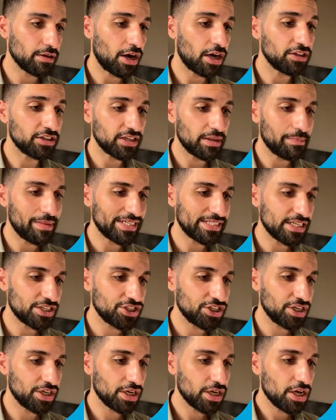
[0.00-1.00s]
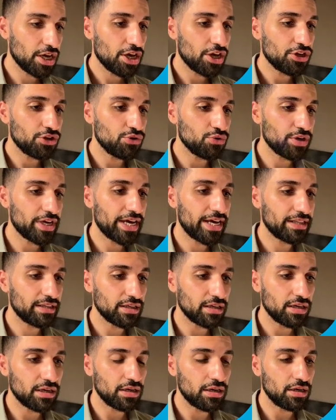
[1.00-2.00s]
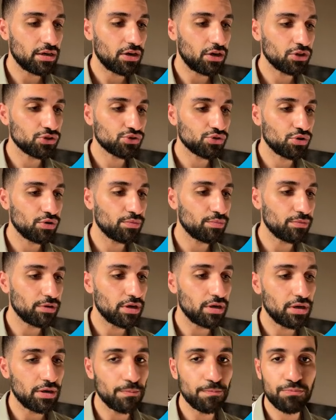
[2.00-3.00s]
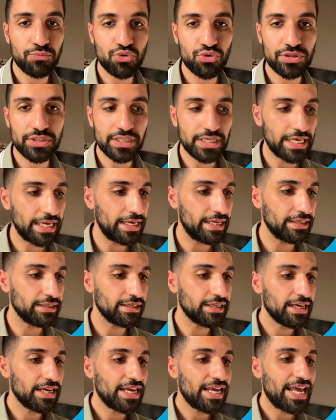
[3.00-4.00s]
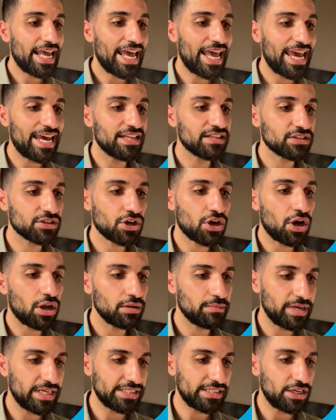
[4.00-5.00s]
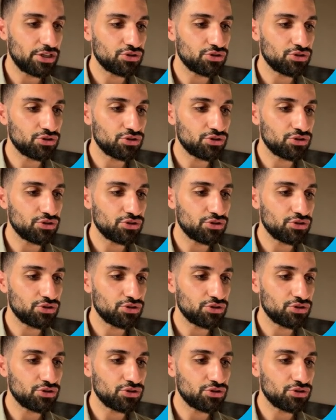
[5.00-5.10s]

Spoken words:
the messaging, you can also put an end call message.